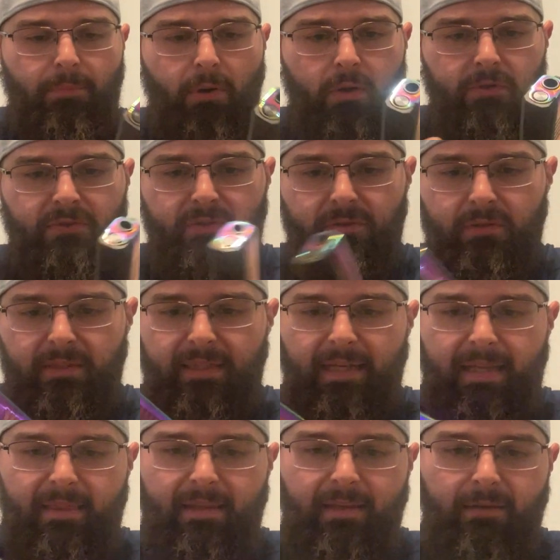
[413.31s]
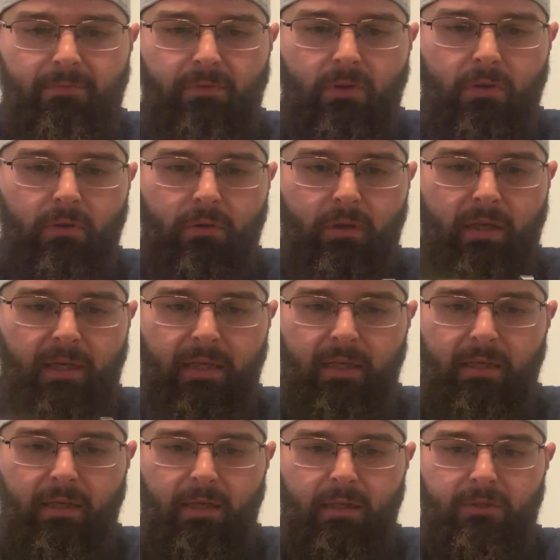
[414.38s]
Personally, I think if you're
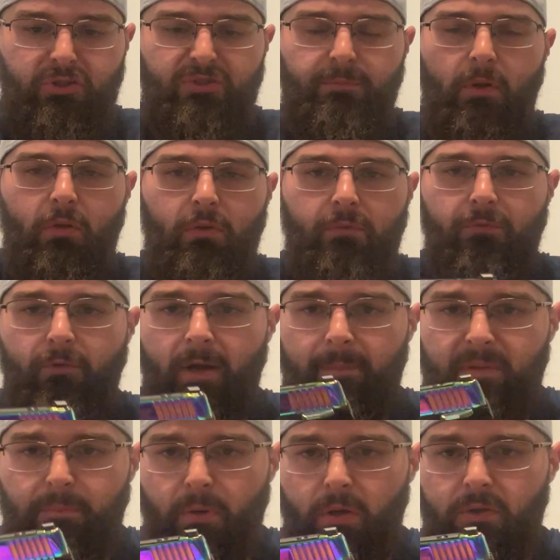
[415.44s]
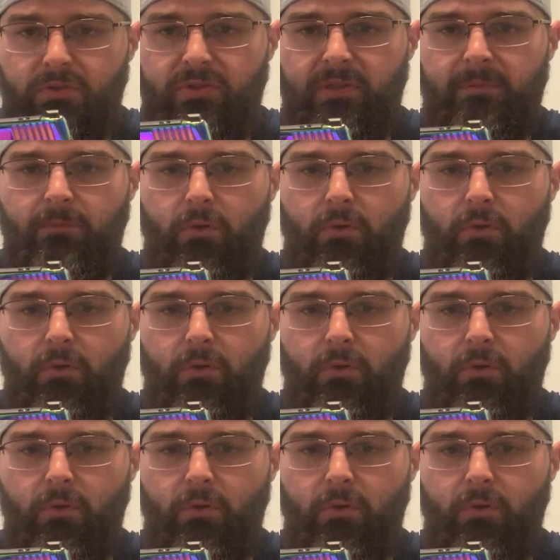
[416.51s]
a smaller framed person,